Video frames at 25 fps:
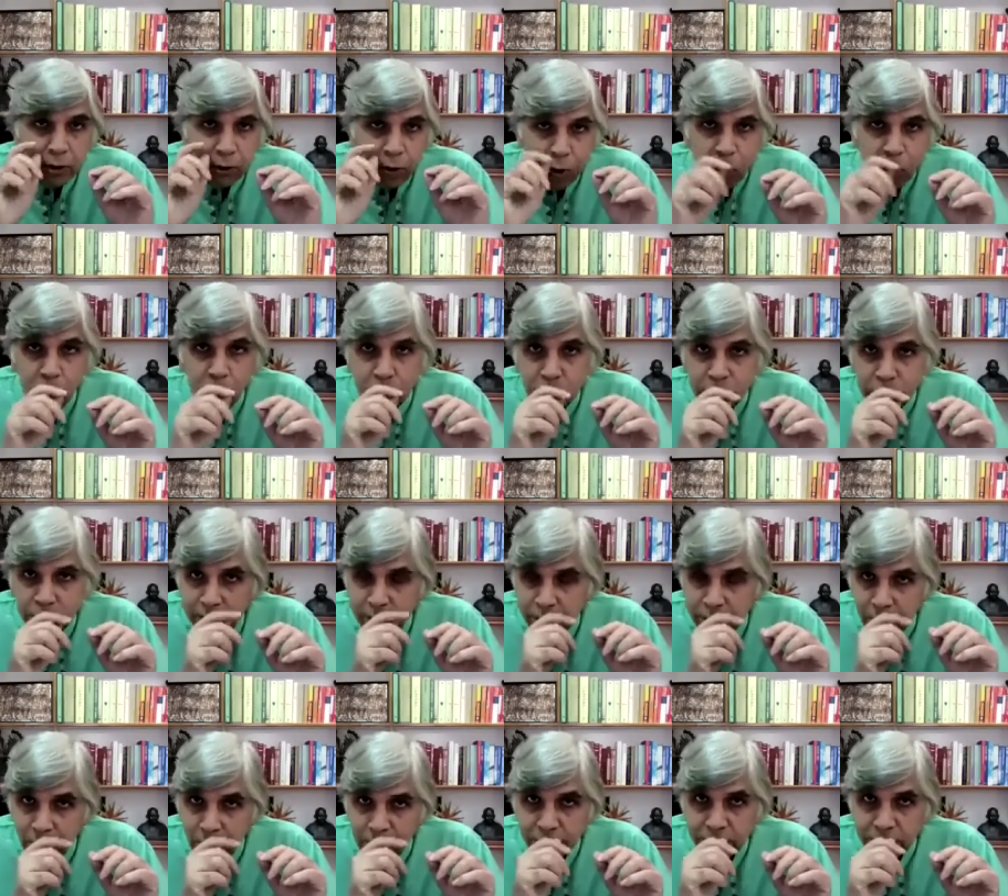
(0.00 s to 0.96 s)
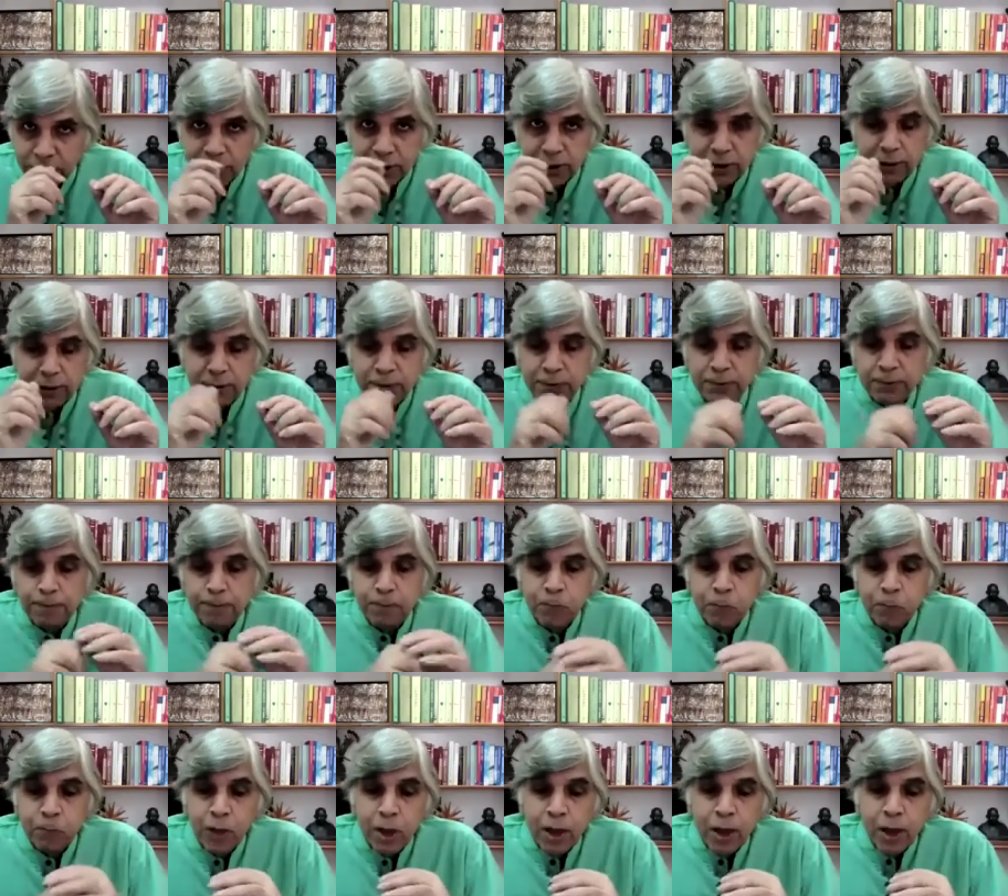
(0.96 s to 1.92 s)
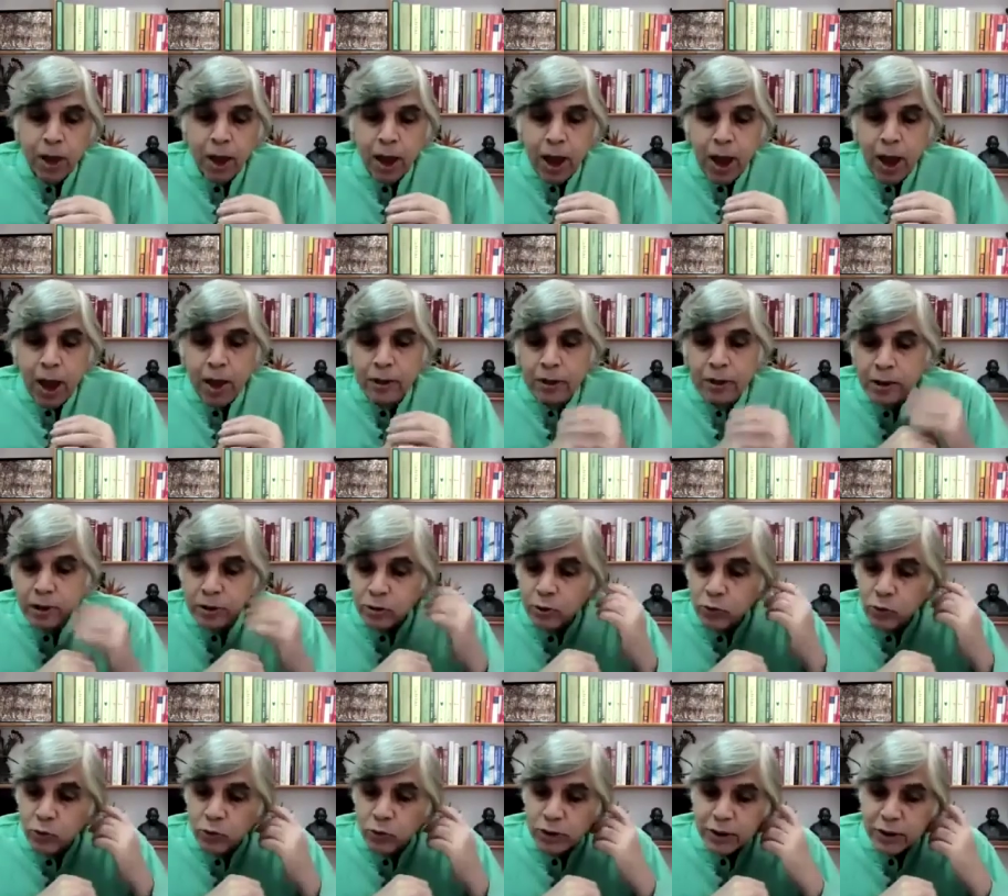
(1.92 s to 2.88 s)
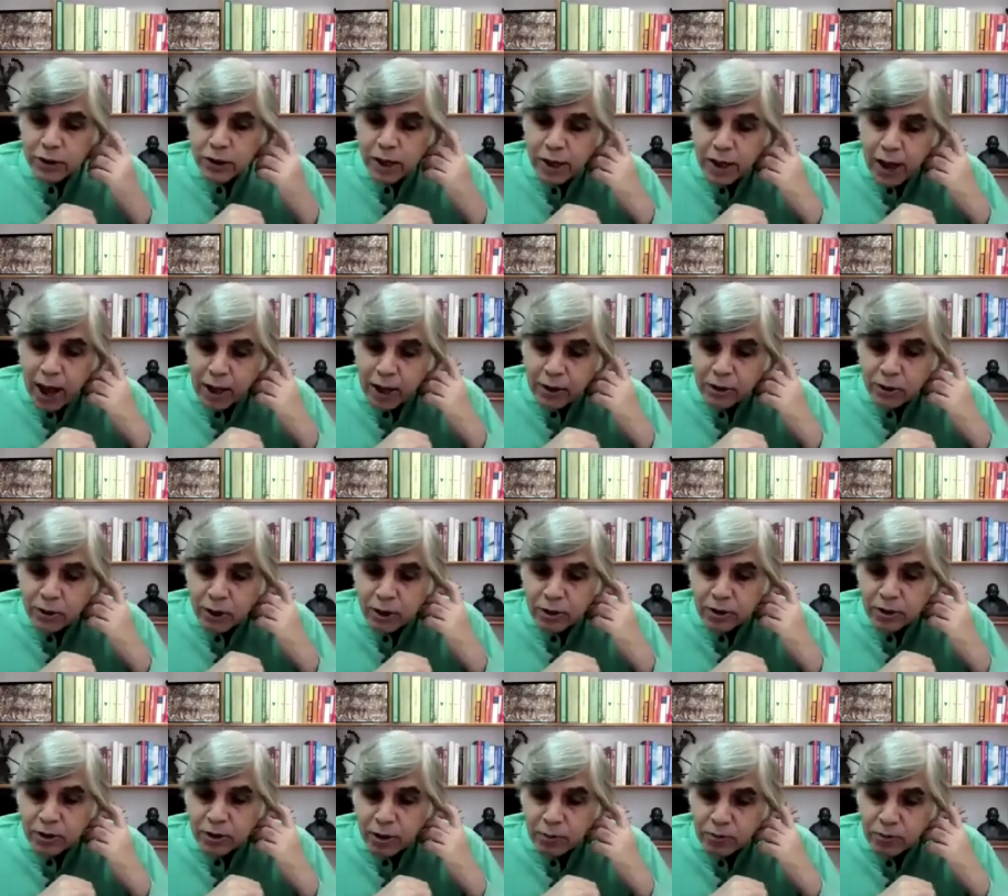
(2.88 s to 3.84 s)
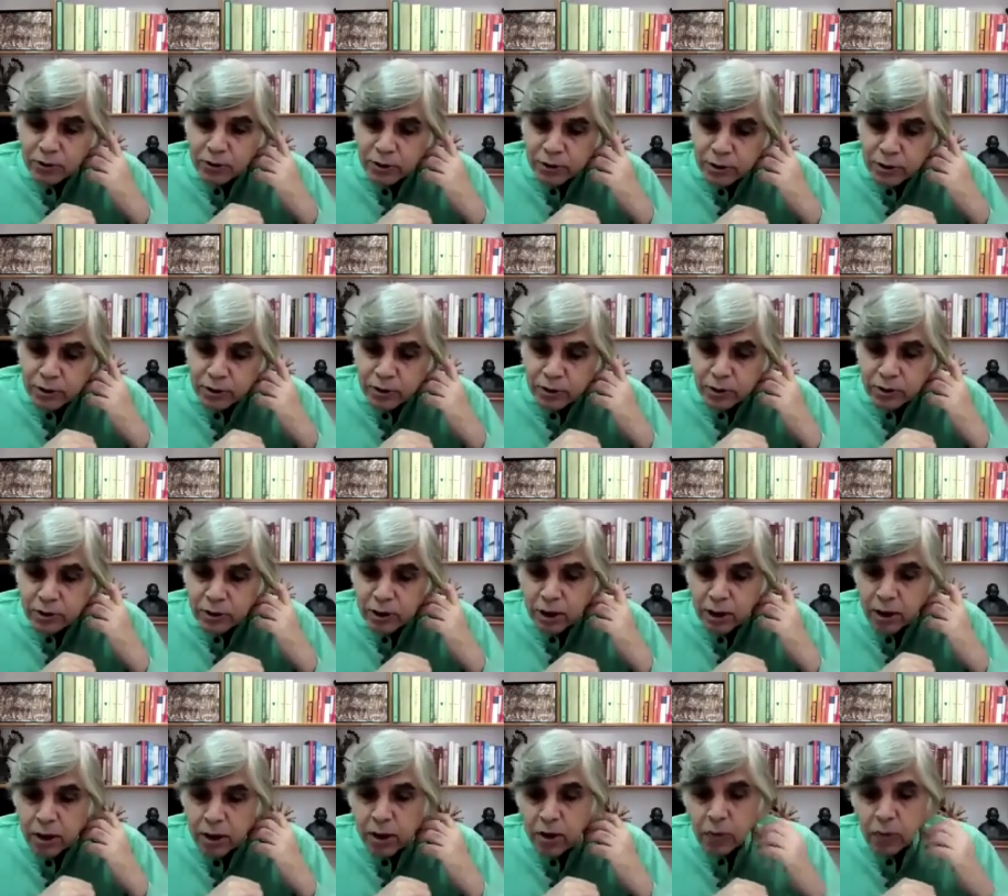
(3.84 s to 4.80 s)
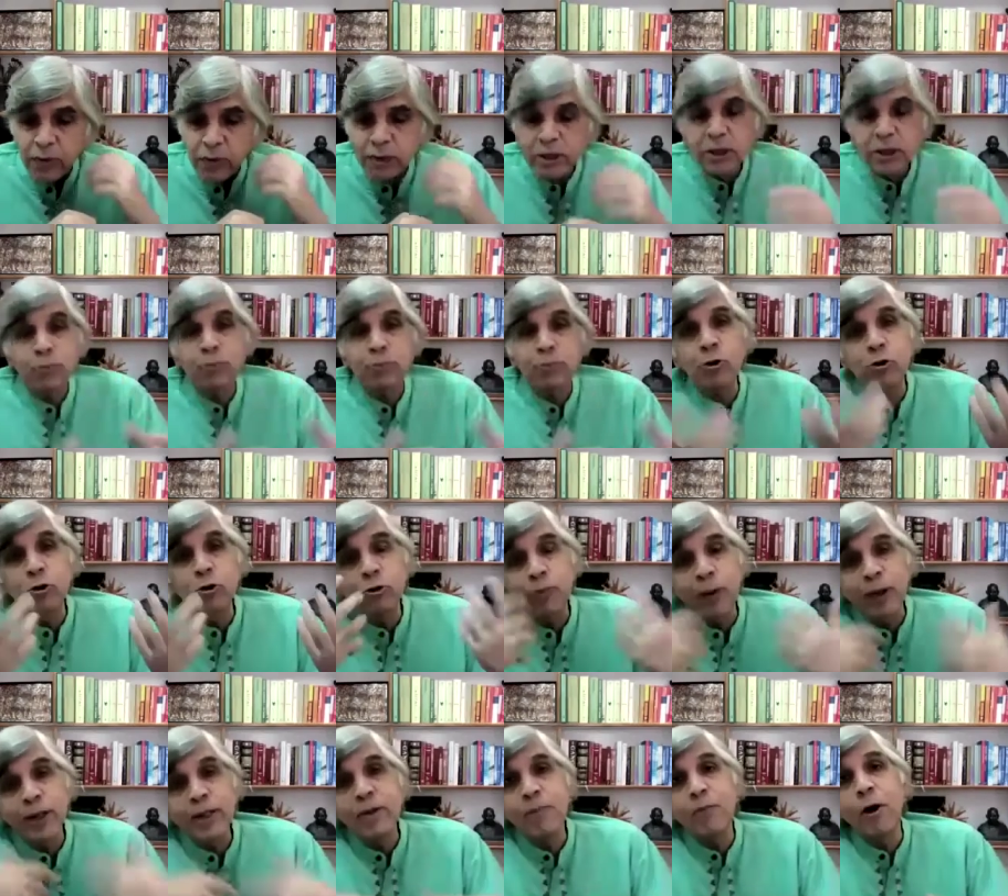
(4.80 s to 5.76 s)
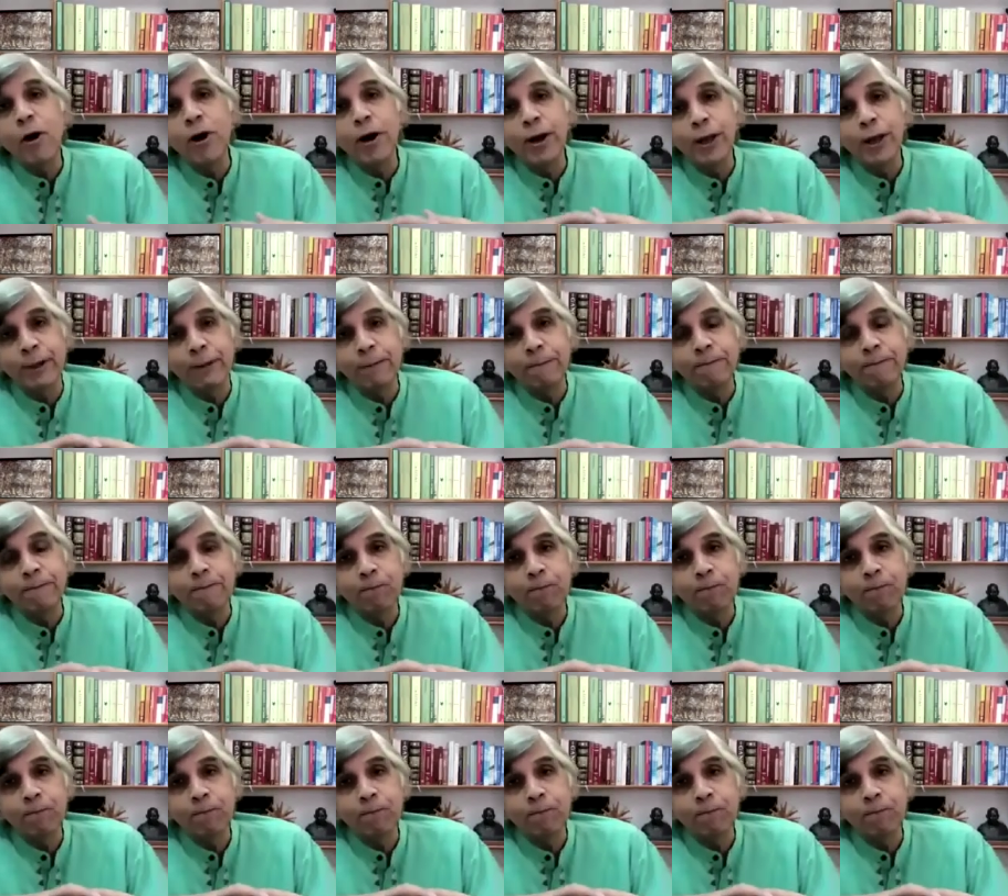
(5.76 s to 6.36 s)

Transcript: nose, in the nostrils, and this uses a natural substance which is produced by the body.